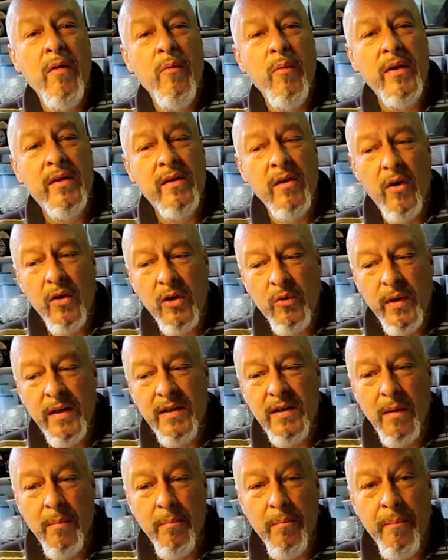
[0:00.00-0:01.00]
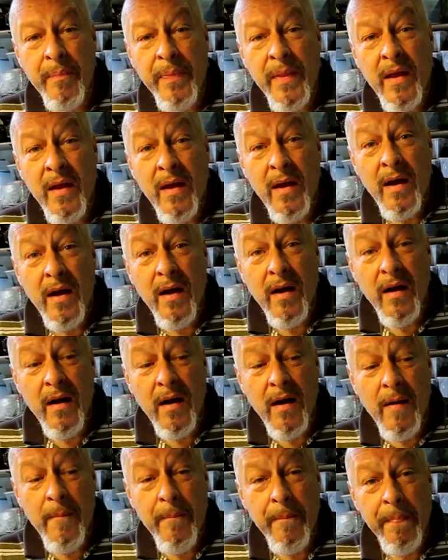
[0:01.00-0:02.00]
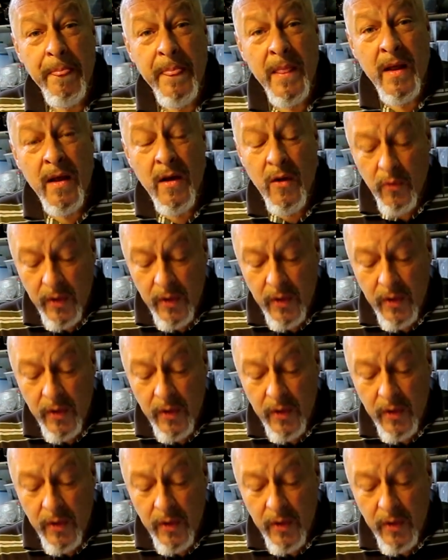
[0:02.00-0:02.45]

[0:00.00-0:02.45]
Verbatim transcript: we start with a um,